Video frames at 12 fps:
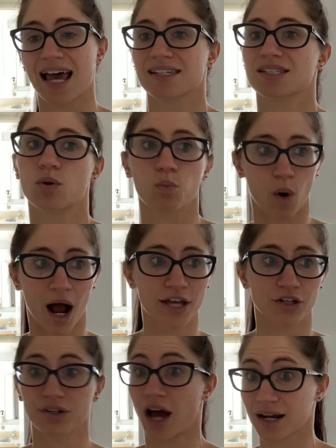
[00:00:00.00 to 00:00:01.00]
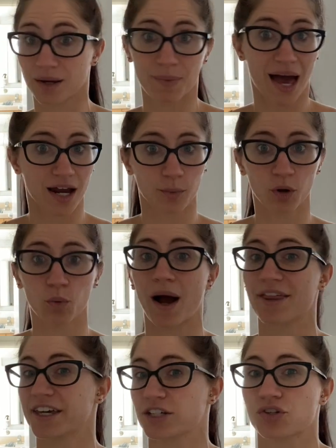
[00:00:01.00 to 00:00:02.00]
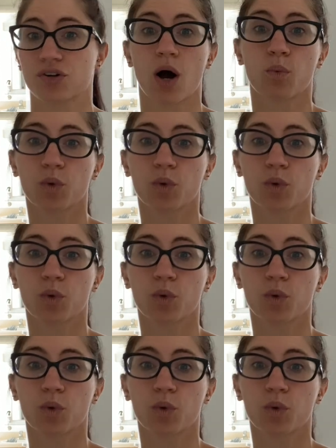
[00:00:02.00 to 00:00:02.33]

as to why you're not compatible, why things are not